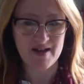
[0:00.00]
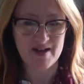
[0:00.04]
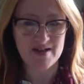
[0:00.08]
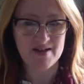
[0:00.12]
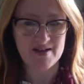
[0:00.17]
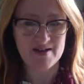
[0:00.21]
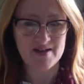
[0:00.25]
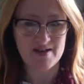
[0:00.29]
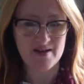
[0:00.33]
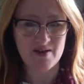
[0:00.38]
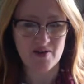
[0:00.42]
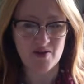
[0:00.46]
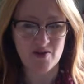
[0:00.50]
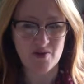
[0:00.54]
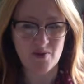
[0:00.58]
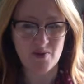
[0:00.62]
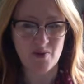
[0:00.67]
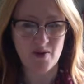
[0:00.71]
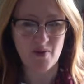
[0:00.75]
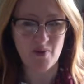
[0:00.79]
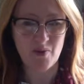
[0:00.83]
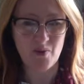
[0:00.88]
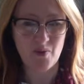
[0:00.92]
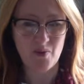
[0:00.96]
So
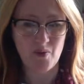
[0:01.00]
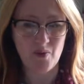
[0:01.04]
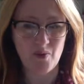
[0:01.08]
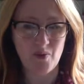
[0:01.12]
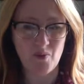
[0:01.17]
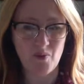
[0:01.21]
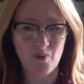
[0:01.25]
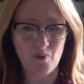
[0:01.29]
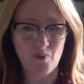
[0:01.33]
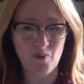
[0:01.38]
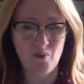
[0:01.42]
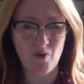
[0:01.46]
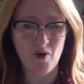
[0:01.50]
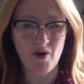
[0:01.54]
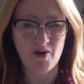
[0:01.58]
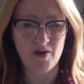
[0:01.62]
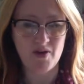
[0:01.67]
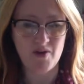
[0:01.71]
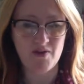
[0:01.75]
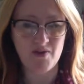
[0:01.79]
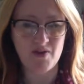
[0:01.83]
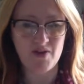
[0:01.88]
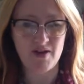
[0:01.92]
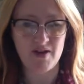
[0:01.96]
one
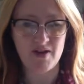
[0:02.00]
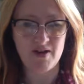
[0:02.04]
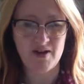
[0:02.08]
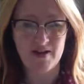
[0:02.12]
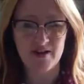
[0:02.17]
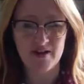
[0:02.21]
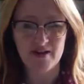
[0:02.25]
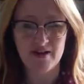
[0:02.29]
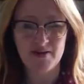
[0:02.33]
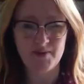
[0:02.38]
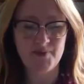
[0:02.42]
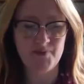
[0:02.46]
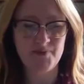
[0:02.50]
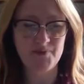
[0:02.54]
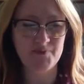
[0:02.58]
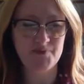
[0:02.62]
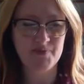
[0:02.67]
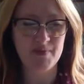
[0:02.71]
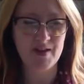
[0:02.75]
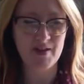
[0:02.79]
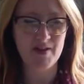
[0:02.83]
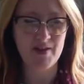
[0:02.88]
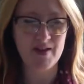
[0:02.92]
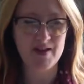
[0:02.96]
of the
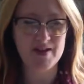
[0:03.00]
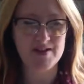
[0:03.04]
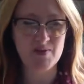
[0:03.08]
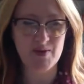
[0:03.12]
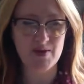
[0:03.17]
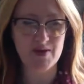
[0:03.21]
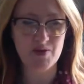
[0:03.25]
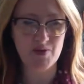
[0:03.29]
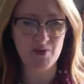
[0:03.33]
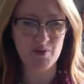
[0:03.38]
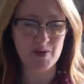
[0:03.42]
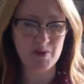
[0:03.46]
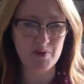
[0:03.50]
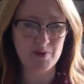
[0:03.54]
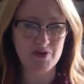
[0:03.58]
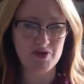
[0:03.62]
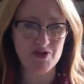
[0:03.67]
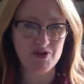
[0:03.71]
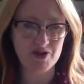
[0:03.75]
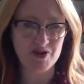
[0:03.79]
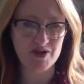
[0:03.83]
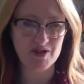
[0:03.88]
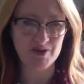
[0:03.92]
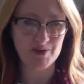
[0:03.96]
things we thought we would
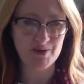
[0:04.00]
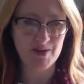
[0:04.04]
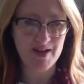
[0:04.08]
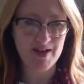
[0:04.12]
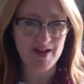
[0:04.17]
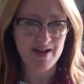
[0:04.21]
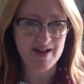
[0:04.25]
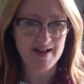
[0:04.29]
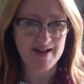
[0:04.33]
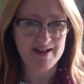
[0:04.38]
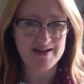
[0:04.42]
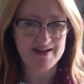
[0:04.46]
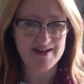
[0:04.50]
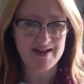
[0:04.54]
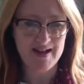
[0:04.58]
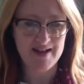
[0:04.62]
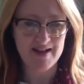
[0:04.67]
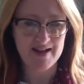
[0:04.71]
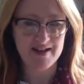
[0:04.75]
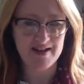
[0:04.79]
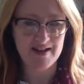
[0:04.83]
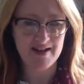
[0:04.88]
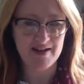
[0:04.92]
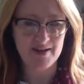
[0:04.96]
do is
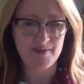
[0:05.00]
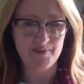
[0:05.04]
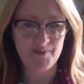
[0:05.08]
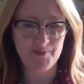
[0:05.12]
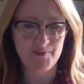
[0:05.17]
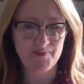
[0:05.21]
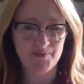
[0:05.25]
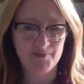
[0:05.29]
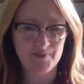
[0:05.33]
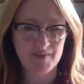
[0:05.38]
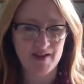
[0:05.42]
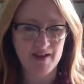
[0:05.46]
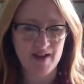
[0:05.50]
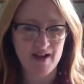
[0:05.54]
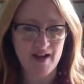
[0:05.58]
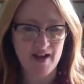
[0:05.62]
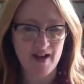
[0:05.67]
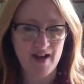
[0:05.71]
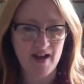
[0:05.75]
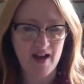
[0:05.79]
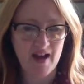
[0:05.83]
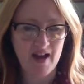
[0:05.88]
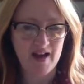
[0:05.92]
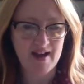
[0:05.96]
take a
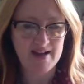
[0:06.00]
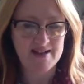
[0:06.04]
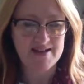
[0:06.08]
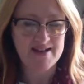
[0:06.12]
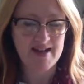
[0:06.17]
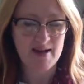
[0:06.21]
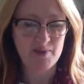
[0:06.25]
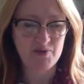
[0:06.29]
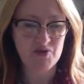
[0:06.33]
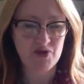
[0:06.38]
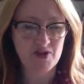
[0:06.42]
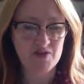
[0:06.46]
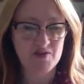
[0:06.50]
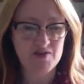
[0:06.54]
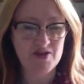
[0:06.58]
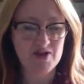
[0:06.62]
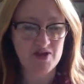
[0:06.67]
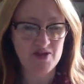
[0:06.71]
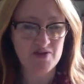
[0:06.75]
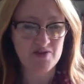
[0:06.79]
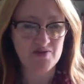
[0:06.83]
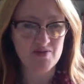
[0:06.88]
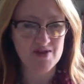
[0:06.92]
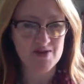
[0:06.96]
snapshot of
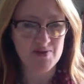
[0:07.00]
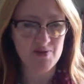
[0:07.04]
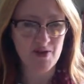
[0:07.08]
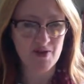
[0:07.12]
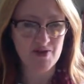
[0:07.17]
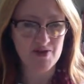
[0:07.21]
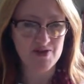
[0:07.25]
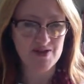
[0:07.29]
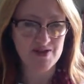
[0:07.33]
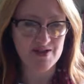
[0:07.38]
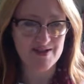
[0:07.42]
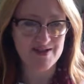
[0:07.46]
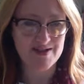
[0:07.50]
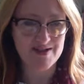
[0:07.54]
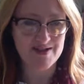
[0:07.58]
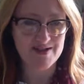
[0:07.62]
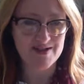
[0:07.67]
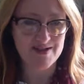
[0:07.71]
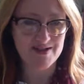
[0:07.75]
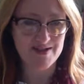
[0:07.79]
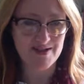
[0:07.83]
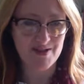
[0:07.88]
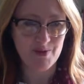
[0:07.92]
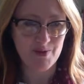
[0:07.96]
student responses
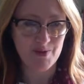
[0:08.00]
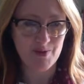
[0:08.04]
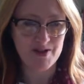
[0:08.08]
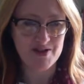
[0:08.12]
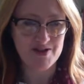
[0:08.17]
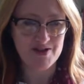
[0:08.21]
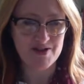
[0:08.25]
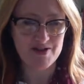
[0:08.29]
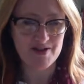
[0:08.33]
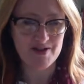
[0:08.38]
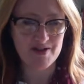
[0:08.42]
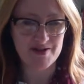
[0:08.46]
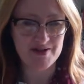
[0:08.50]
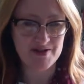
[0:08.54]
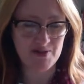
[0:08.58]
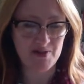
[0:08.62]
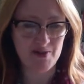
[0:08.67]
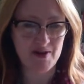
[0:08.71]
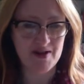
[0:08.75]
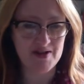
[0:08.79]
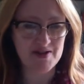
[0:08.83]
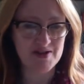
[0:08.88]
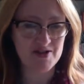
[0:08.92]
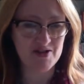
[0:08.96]
to
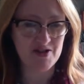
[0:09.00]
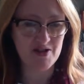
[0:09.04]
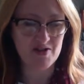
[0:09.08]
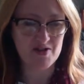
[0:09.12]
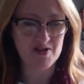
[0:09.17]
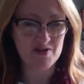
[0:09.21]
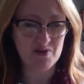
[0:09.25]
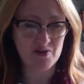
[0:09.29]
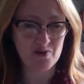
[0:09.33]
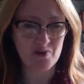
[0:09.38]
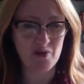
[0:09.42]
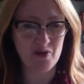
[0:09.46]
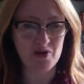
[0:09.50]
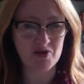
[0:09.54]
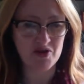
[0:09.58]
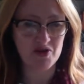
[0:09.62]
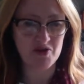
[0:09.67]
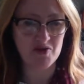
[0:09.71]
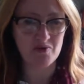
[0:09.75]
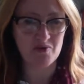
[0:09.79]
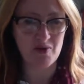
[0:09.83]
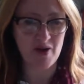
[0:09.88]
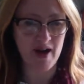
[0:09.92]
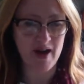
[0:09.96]
ask students,
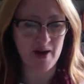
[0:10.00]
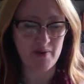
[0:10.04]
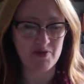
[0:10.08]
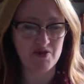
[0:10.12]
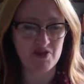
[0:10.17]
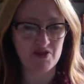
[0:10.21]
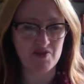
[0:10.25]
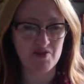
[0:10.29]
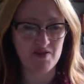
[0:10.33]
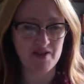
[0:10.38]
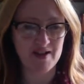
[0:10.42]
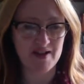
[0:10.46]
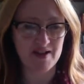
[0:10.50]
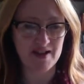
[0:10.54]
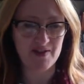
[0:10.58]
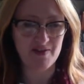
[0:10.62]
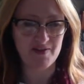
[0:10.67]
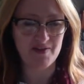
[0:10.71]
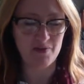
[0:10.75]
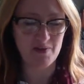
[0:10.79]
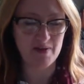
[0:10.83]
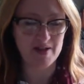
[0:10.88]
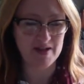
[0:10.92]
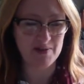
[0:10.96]
how would you feel
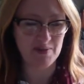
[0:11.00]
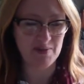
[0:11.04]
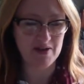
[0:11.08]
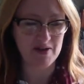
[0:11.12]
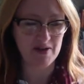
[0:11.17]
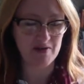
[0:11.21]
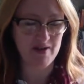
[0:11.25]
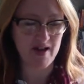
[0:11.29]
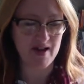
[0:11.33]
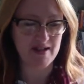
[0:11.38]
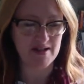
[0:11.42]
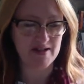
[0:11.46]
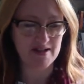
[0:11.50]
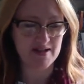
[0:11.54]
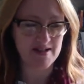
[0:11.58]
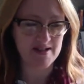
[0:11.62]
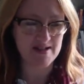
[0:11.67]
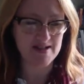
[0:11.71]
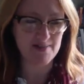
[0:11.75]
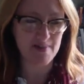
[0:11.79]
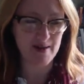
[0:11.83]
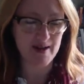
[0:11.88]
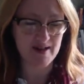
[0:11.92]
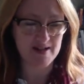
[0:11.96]
if we created these
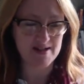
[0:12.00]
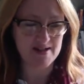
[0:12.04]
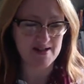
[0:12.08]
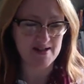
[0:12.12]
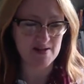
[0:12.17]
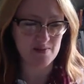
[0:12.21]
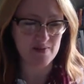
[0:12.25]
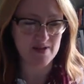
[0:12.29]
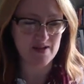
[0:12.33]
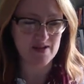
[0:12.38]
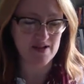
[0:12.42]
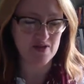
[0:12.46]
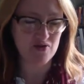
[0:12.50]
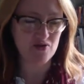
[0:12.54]
spaces, and we did